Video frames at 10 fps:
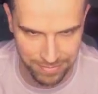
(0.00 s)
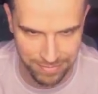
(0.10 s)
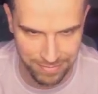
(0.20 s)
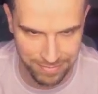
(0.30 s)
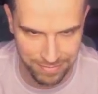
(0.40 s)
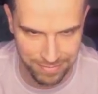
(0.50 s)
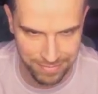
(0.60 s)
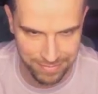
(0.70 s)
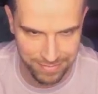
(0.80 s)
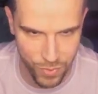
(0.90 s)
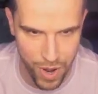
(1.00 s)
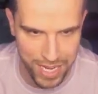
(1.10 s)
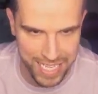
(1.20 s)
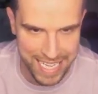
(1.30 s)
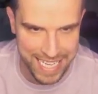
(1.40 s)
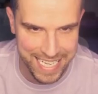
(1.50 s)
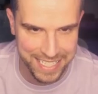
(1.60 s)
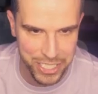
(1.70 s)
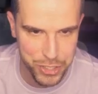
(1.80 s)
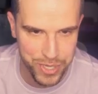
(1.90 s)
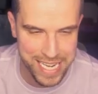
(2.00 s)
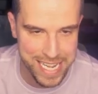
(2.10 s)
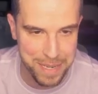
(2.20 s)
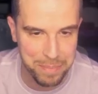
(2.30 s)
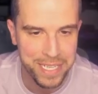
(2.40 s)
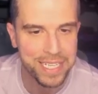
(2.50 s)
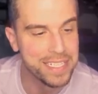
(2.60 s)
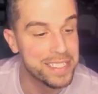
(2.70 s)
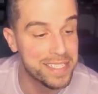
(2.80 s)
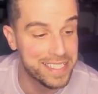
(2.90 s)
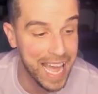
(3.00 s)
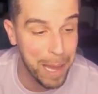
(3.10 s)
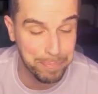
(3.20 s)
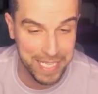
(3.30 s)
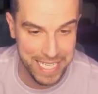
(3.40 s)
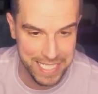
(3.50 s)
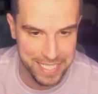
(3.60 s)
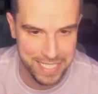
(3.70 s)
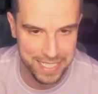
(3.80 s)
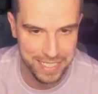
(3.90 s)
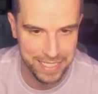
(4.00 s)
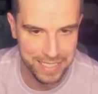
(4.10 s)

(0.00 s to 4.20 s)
mm, Joaquin the Dream. Stop this.